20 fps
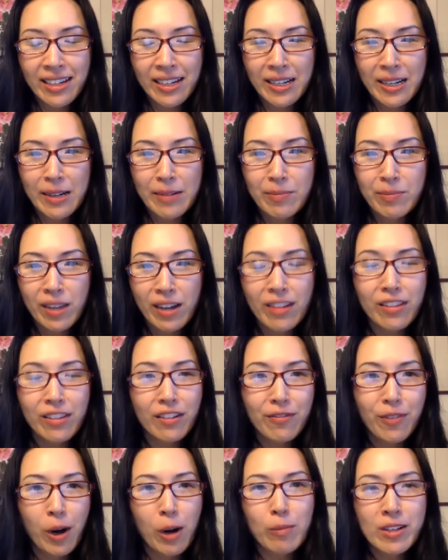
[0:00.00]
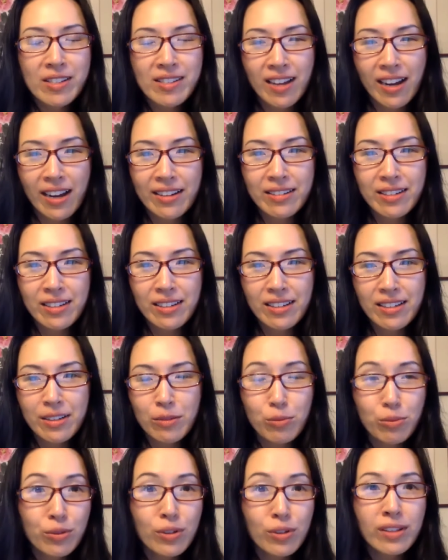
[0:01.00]
on the pharma side, it
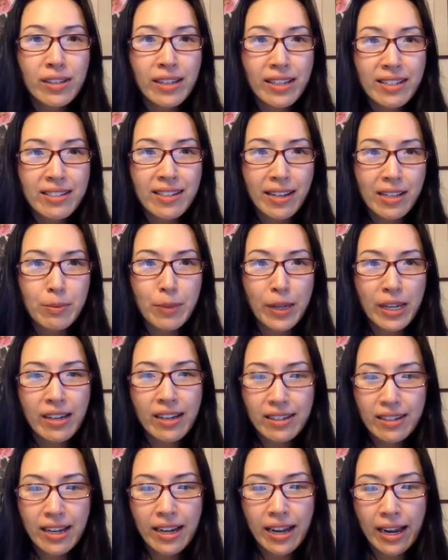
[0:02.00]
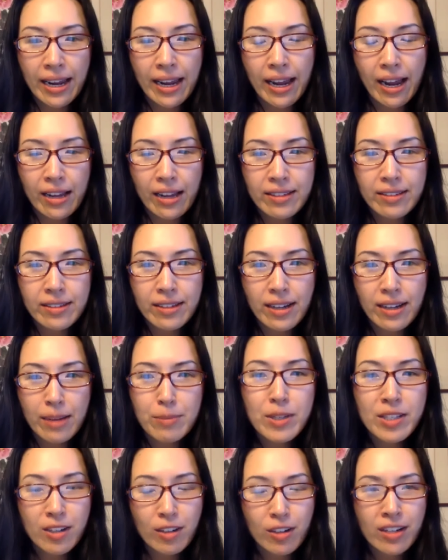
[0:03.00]
really excites me. And I'm
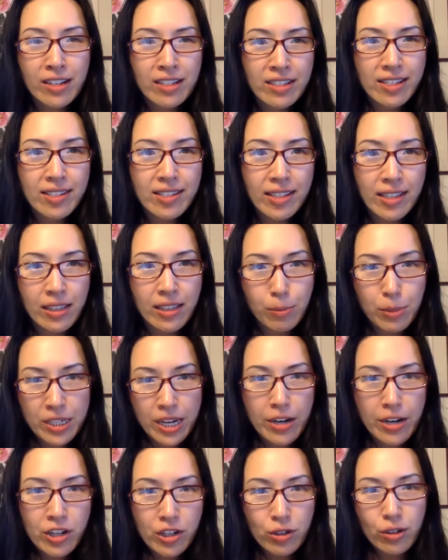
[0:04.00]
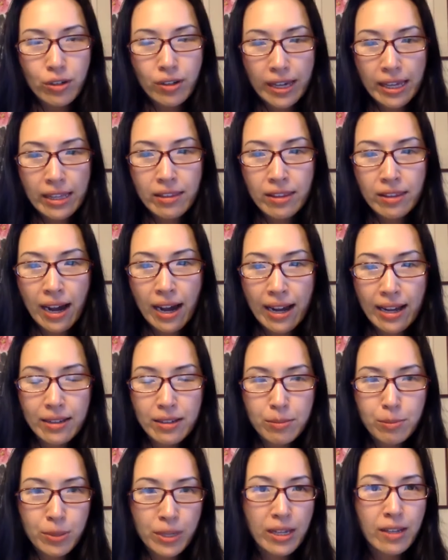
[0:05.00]
starting to see the potential in that
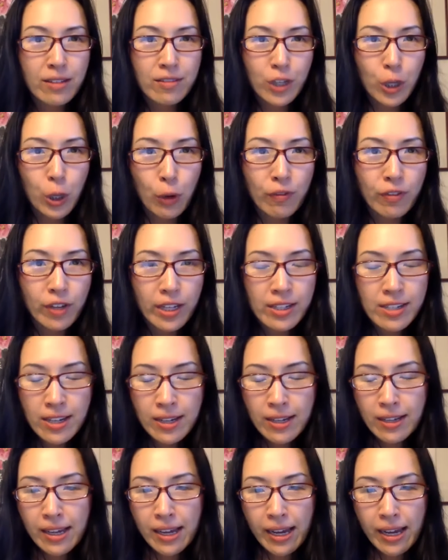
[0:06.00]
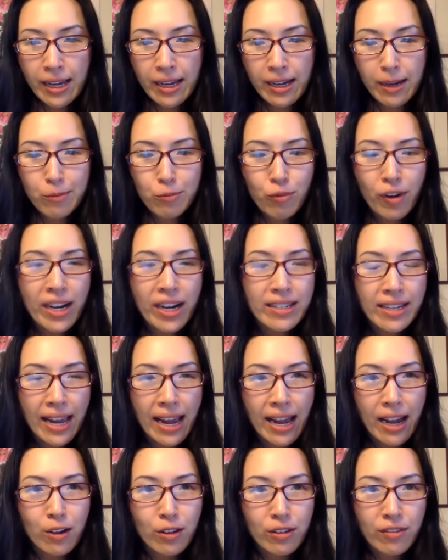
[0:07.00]
because of COVID. Right
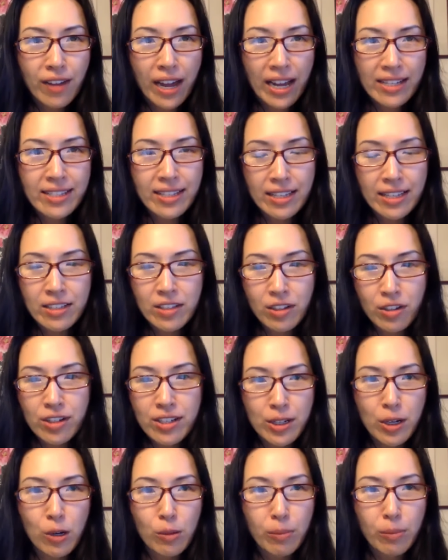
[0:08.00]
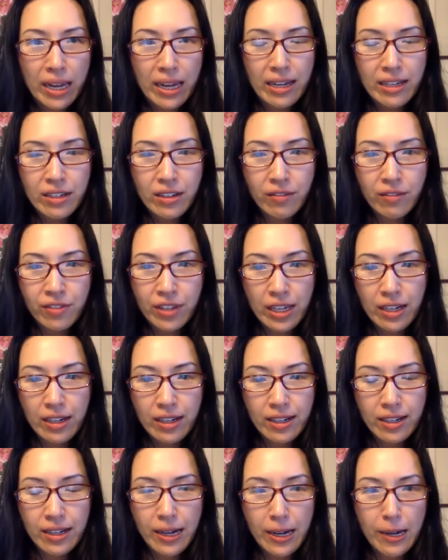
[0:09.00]
now, the vaccines are still made
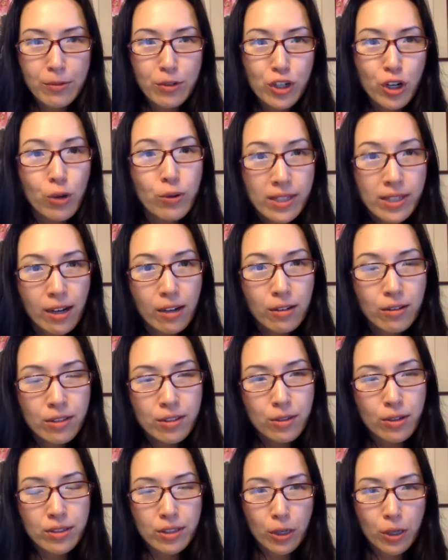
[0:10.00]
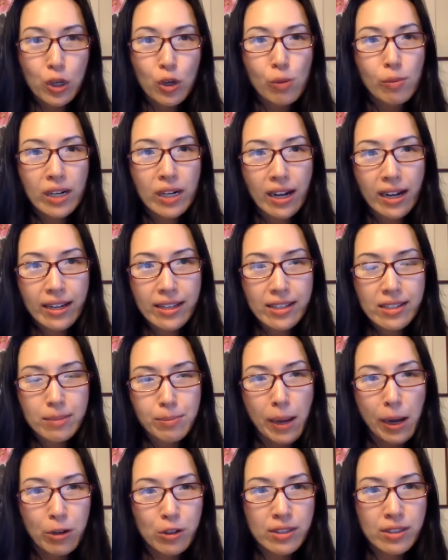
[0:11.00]
via CHO cells. So it's a humanized
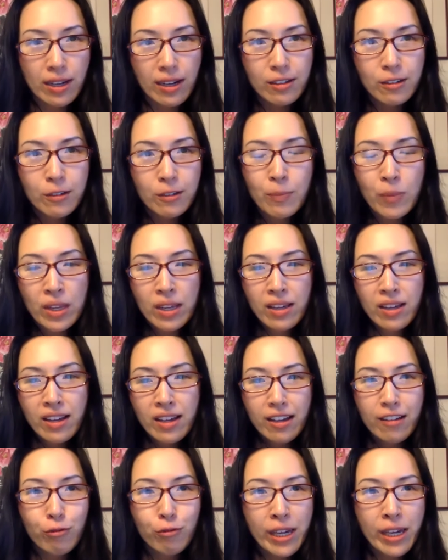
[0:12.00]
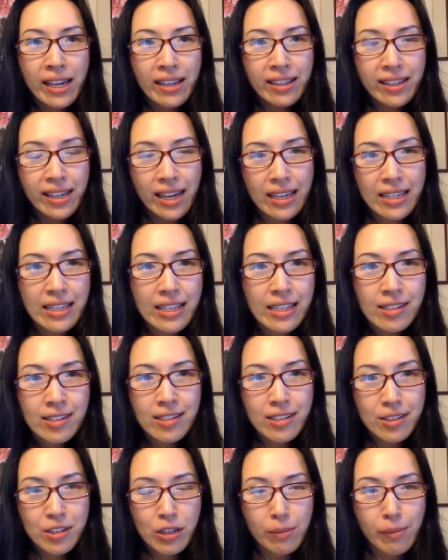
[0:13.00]
mouse cell. If we can get
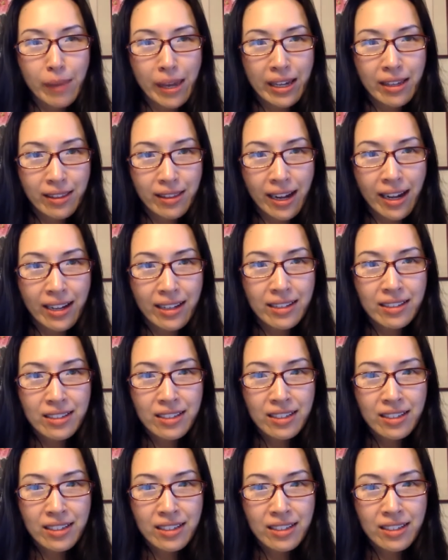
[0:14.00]
yeast to make that,